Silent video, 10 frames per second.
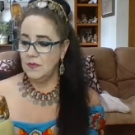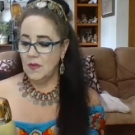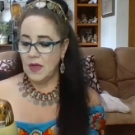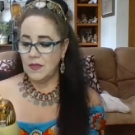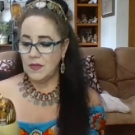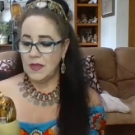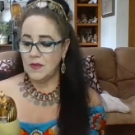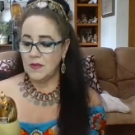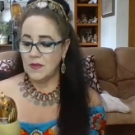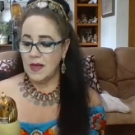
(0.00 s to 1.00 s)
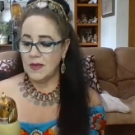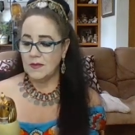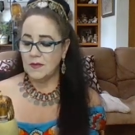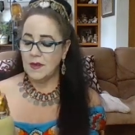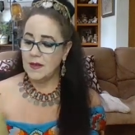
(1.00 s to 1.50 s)
I think
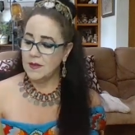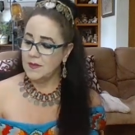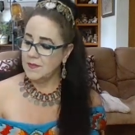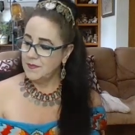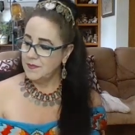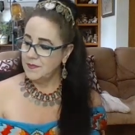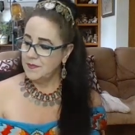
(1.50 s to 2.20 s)
that the